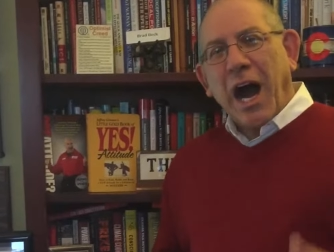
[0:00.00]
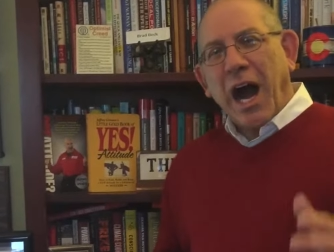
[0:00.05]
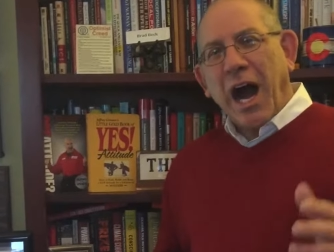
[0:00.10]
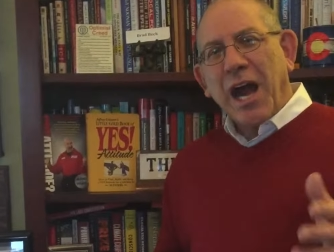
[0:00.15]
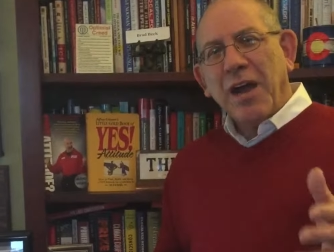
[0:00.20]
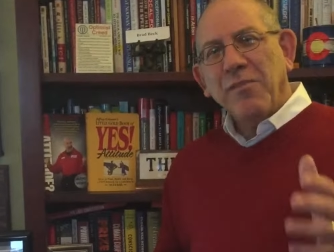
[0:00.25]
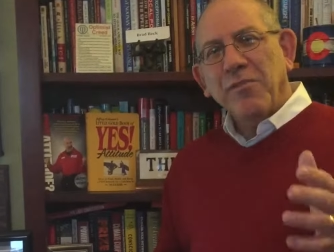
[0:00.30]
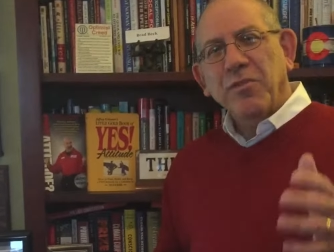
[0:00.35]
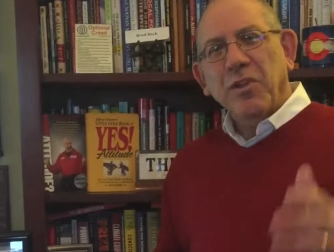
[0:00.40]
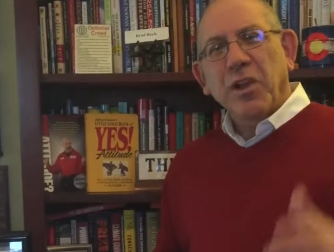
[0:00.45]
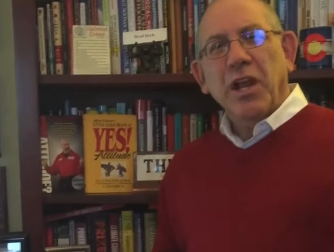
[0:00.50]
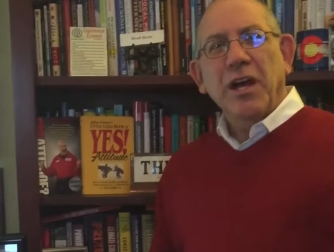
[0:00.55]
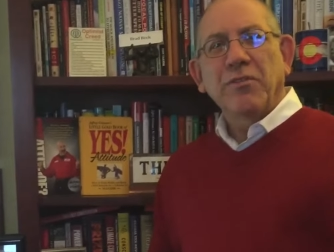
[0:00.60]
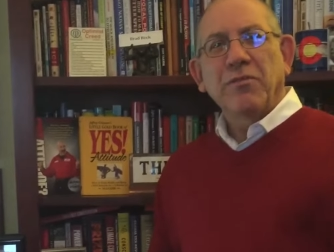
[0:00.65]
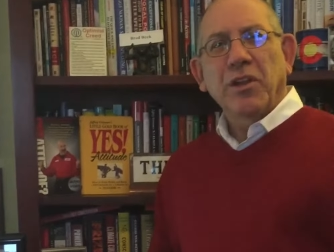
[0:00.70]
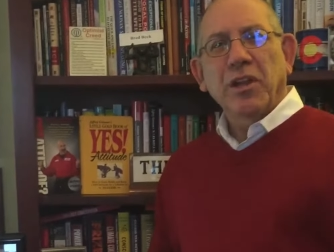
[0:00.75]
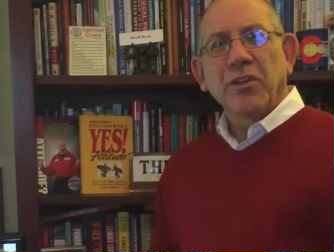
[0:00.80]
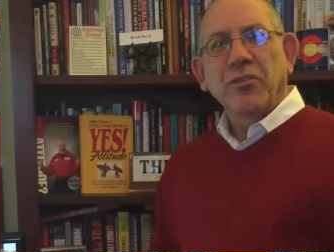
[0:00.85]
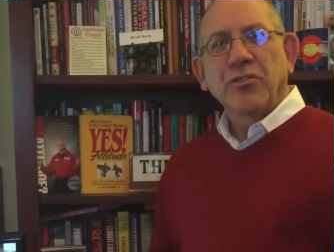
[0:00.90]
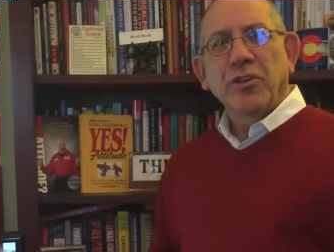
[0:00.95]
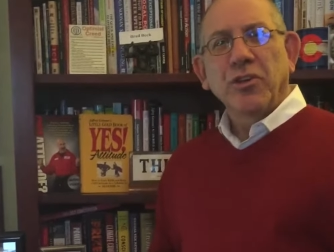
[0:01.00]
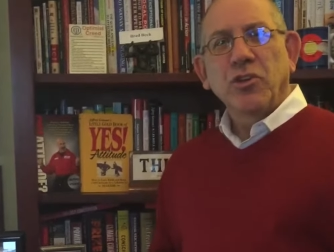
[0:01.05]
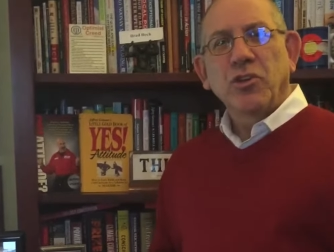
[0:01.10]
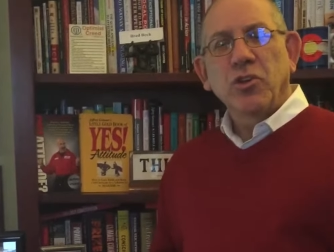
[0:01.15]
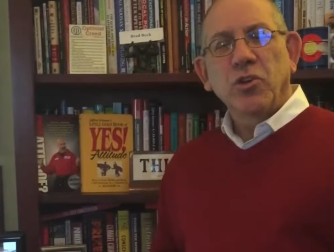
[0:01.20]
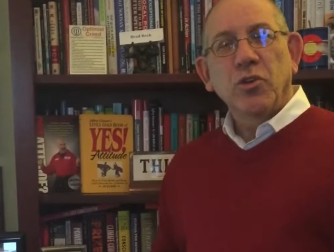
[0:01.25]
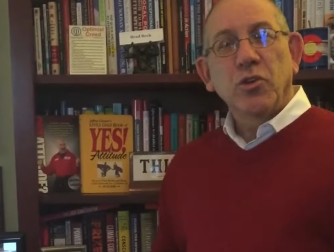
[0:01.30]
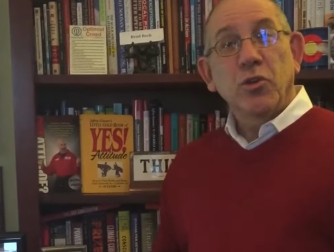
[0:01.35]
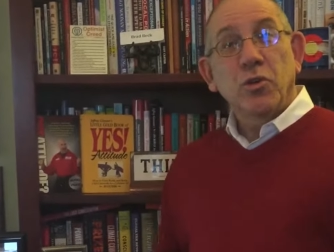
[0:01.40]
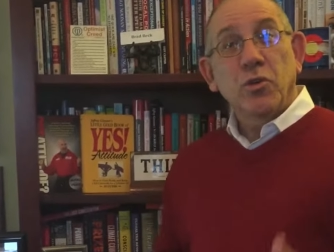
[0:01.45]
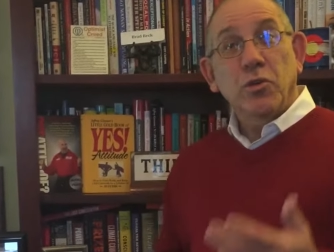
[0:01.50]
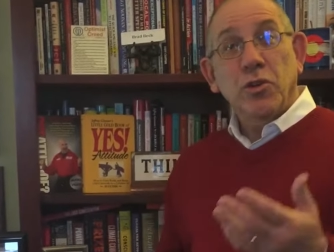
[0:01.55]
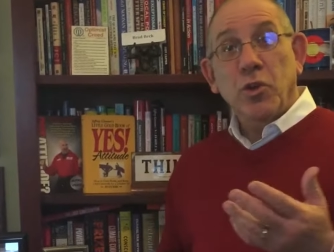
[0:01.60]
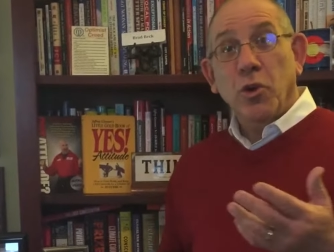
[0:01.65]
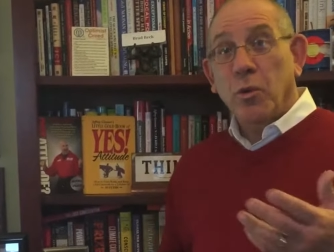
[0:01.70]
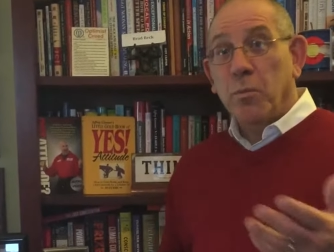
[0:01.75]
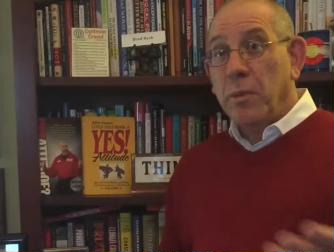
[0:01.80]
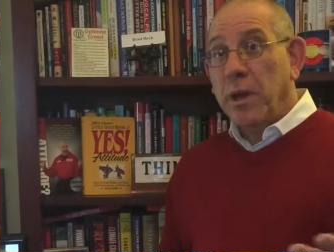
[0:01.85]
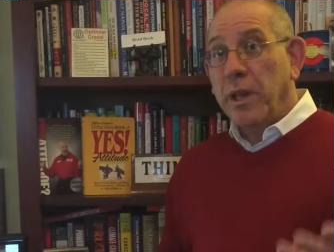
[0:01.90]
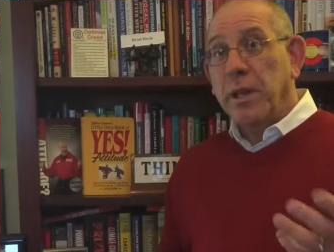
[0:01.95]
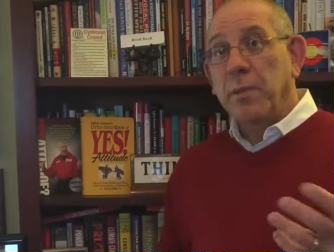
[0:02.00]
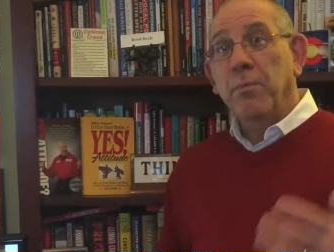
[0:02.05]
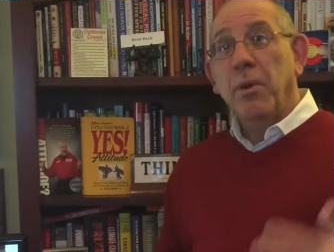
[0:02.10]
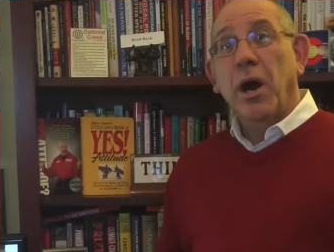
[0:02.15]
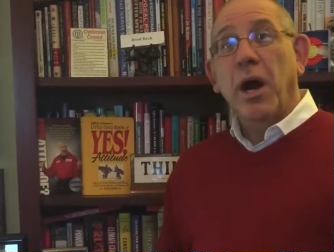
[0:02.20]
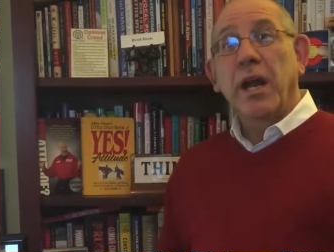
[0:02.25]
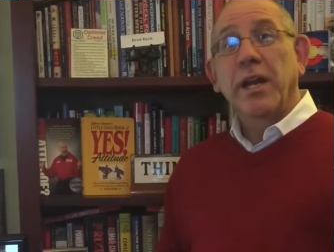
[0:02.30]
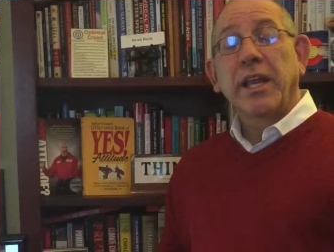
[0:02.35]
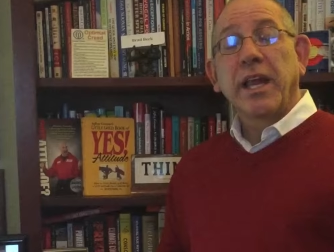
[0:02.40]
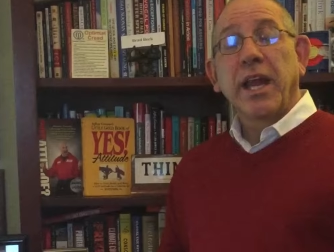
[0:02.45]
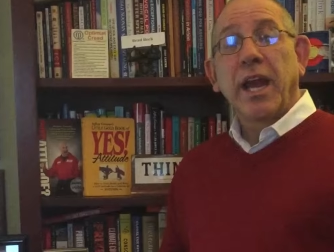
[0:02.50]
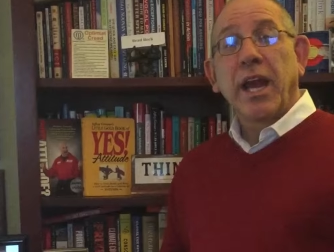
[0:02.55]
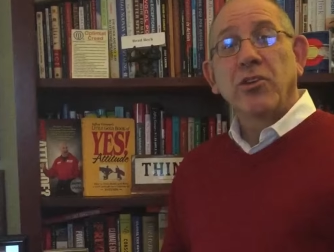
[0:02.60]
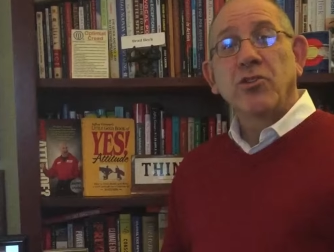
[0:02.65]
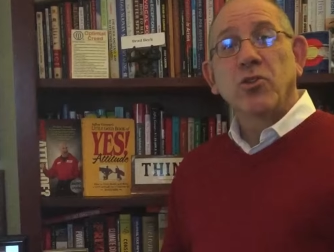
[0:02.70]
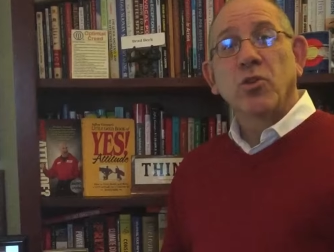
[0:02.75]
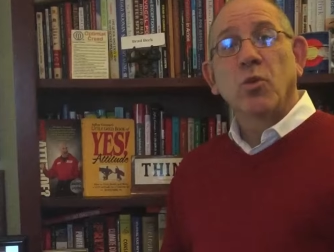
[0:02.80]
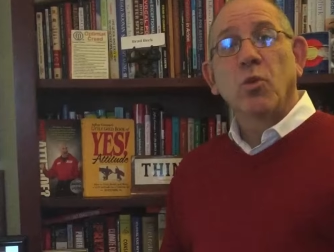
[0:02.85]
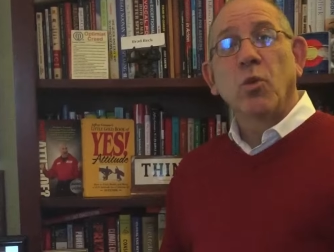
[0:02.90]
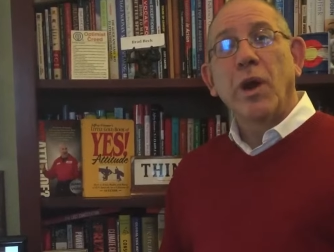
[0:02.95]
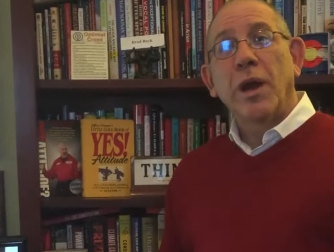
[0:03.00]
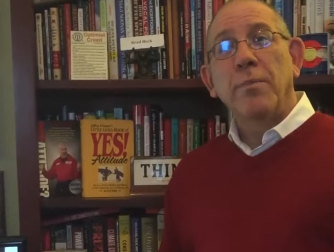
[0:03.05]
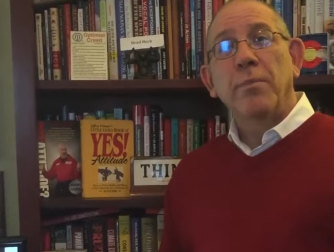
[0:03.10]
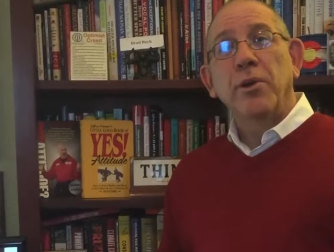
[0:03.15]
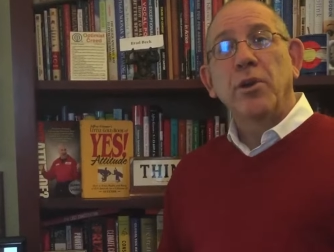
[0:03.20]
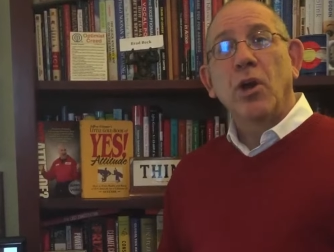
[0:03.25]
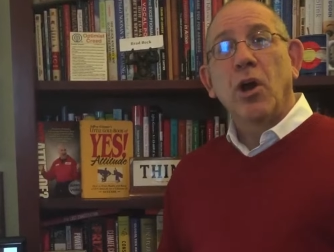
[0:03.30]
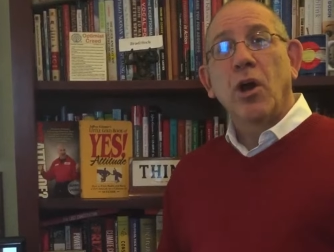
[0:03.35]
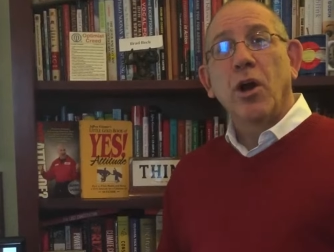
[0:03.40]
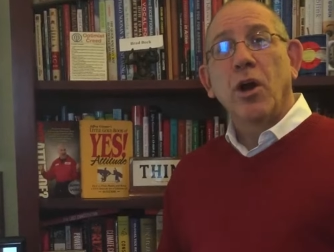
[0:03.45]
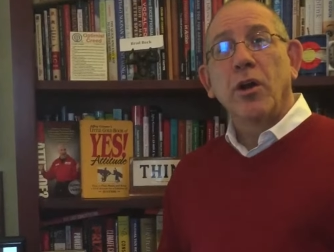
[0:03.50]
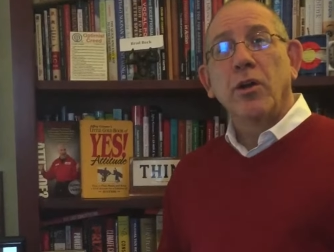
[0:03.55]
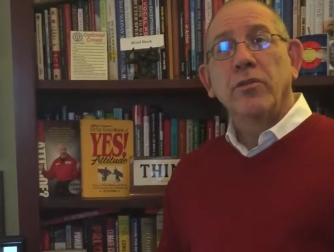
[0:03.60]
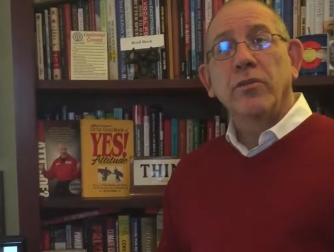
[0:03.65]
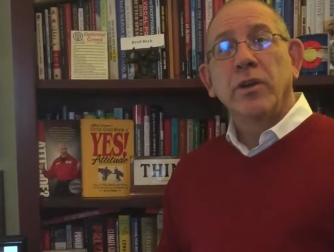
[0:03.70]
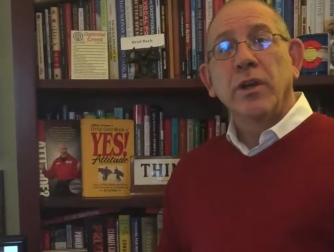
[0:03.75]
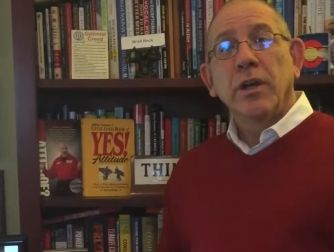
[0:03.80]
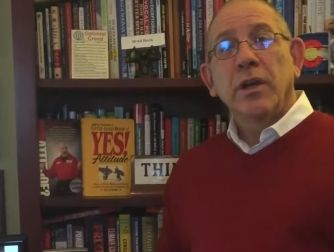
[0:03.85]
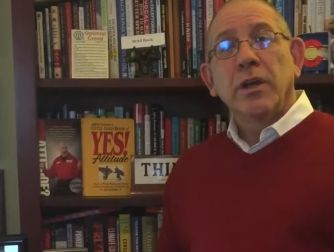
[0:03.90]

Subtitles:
I've loved listening to your many podcasts, your webinars,